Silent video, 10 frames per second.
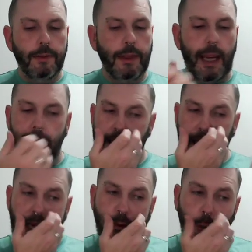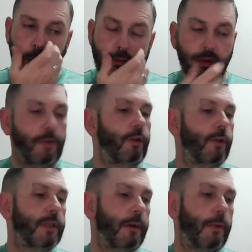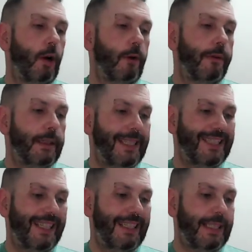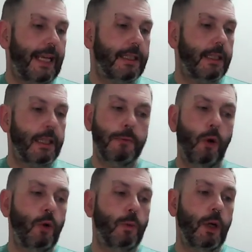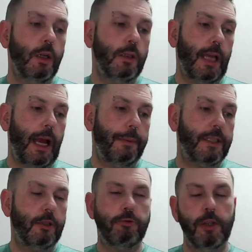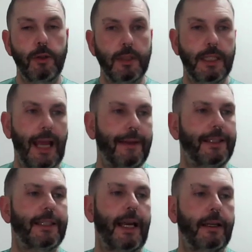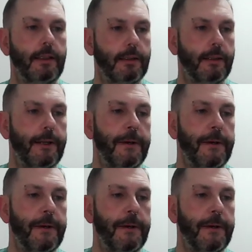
Then I warmed through some of Disney's It's a Small World happiest cruise that ever sailed.